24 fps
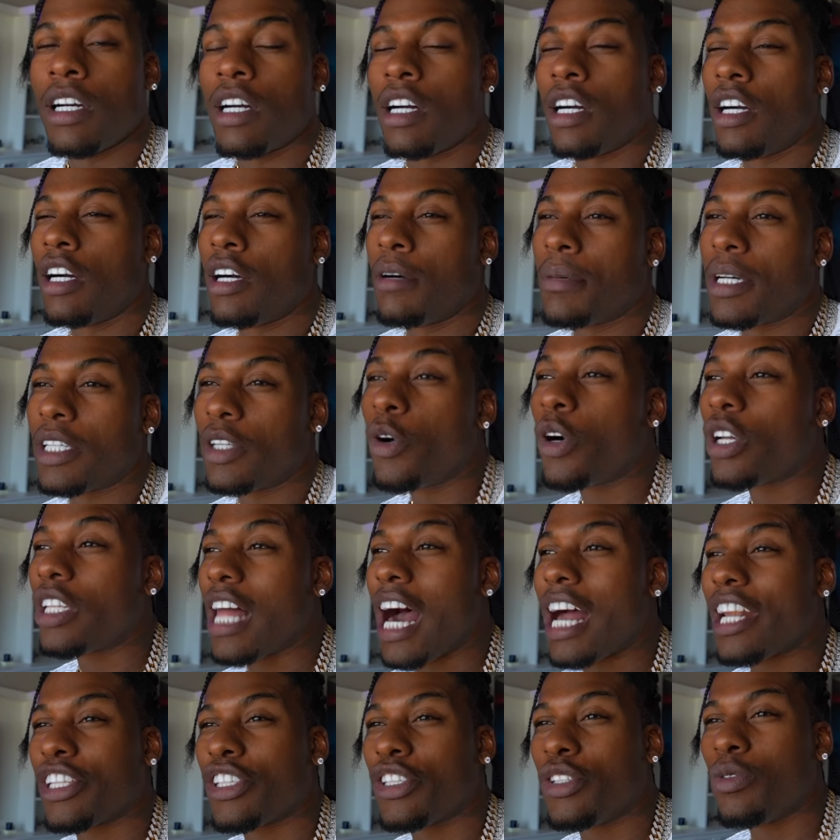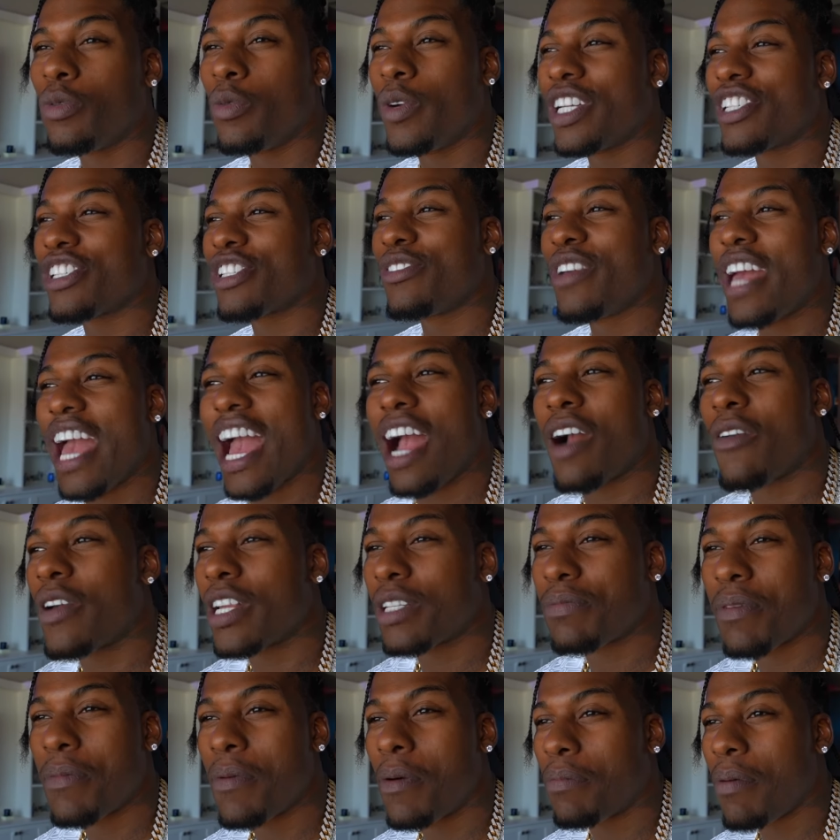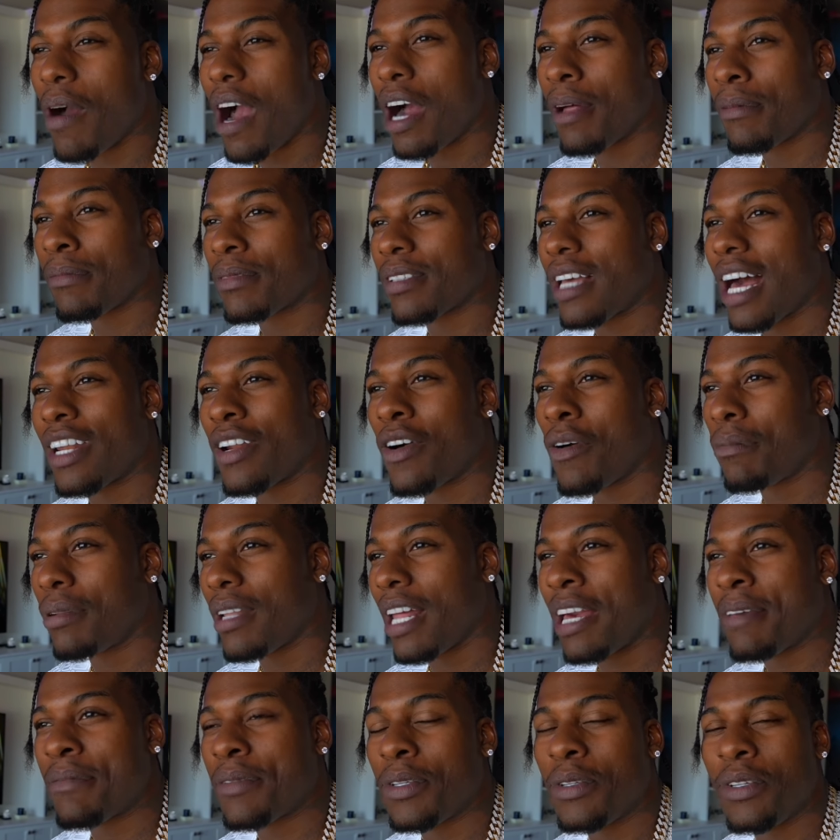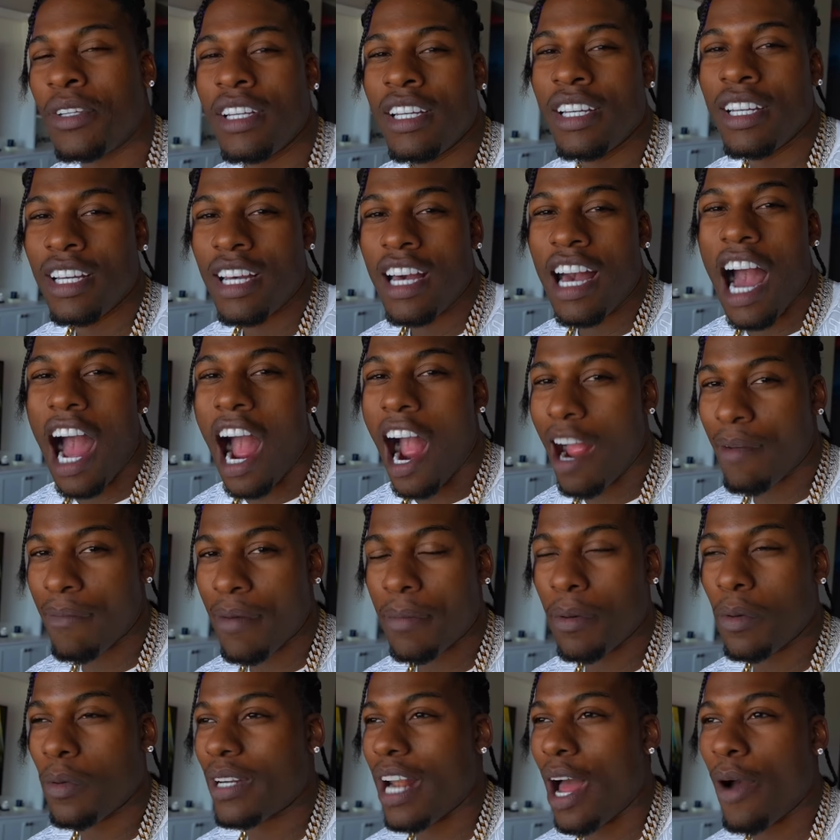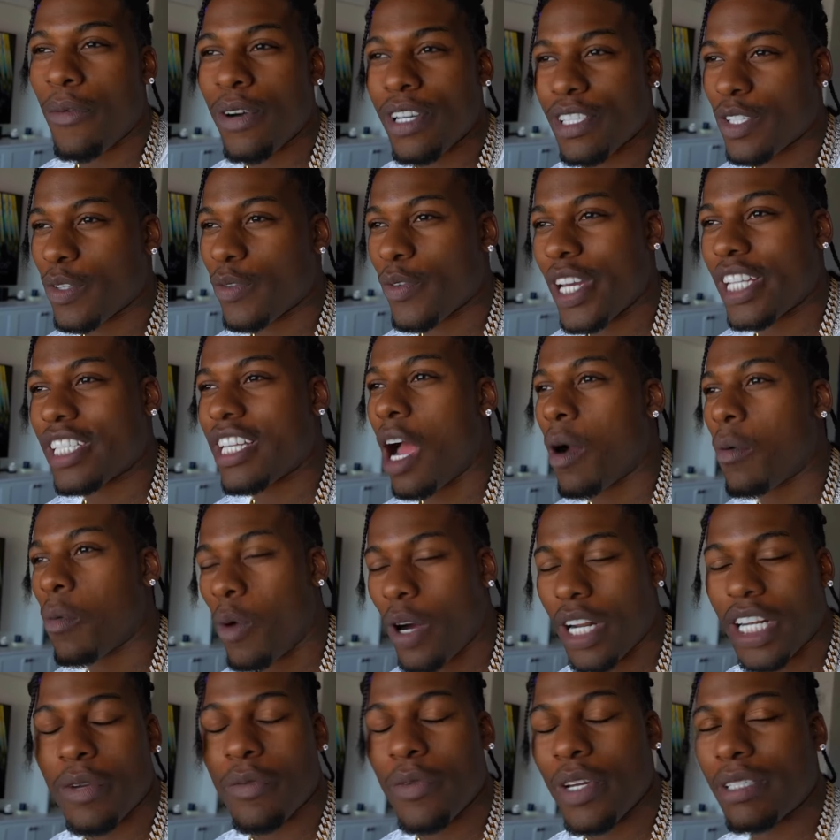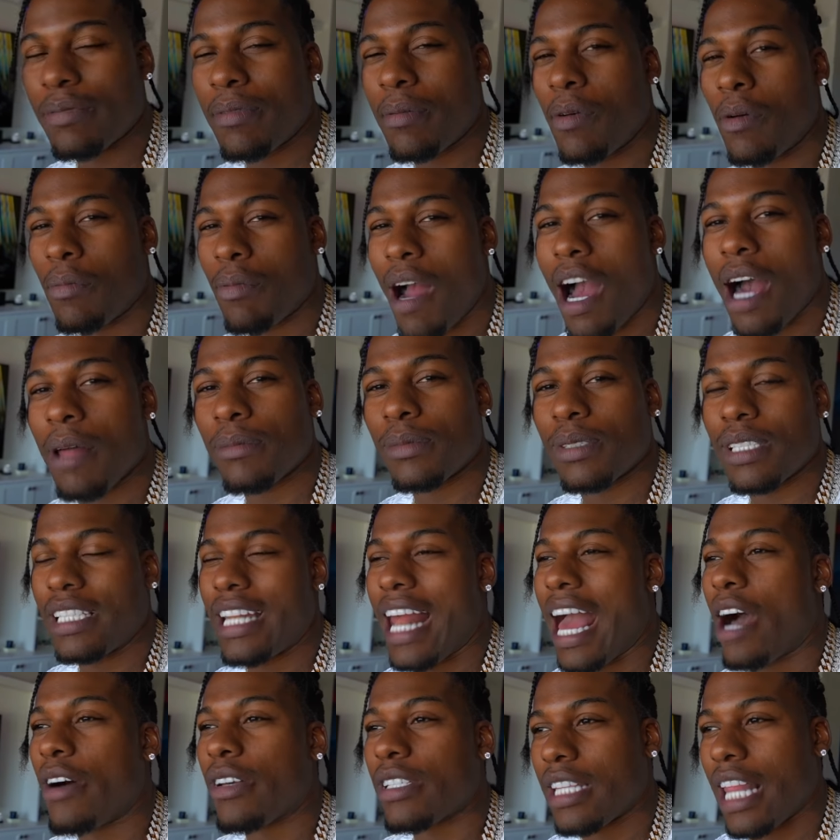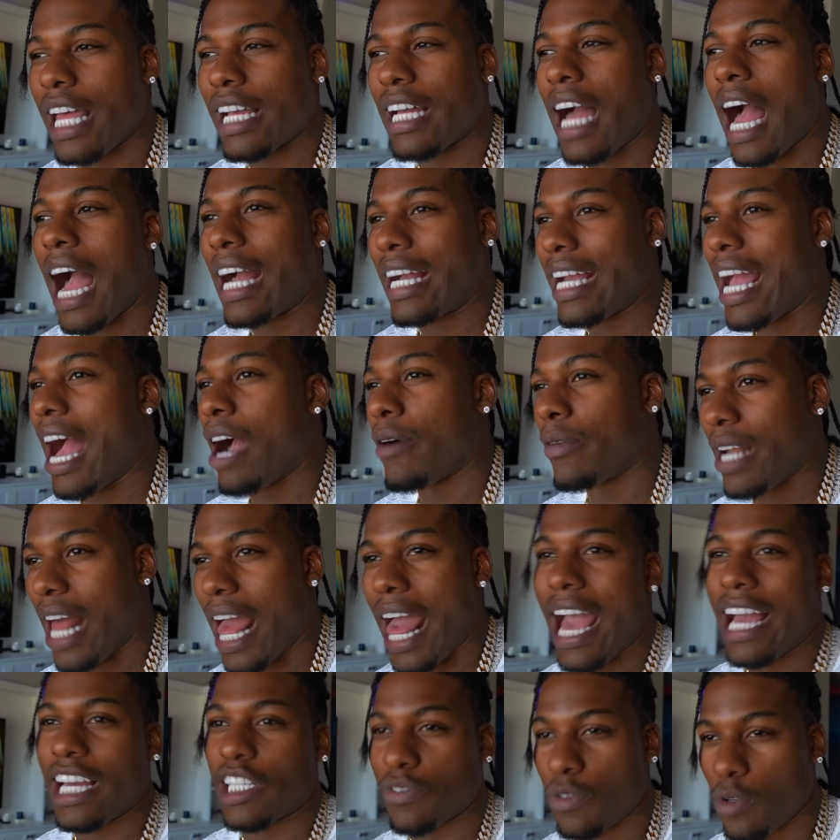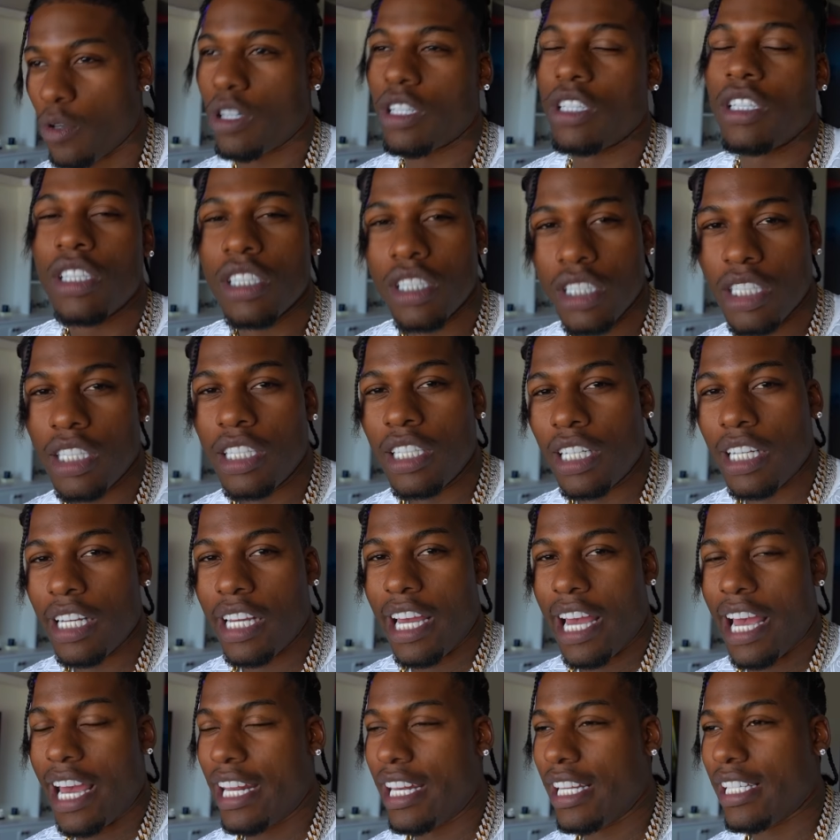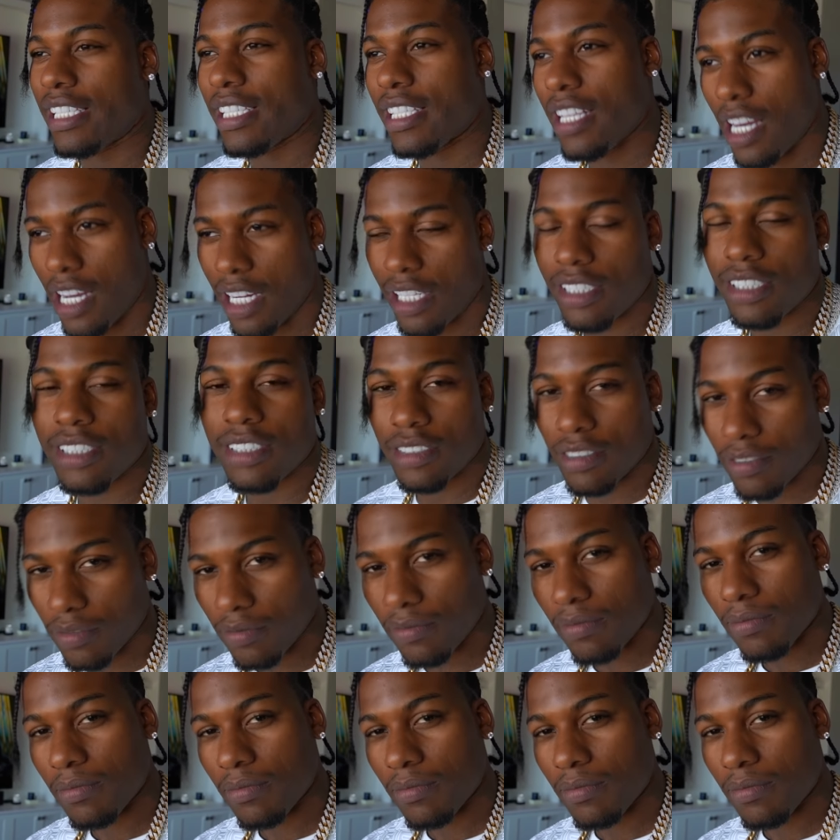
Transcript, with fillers: Um, I know a lot of you wish you had rich people problems. I don't blame you. I remember when I wasn't rich, I wanted rich people problems, and now it's like I got what I asked for, and it sucks.